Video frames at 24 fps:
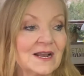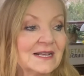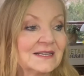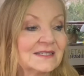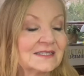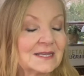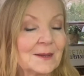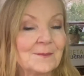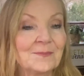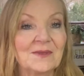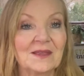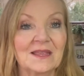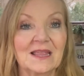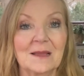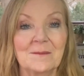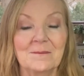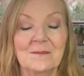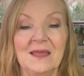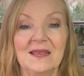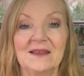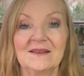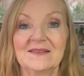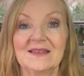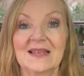something that
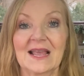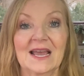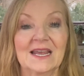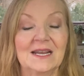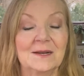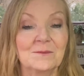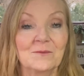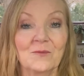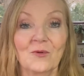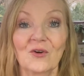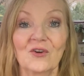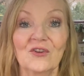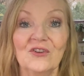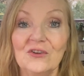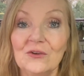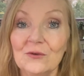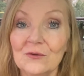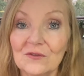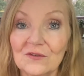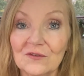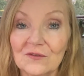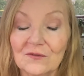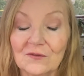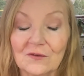makes the item more
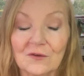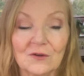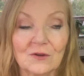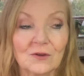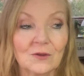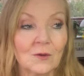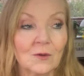useful,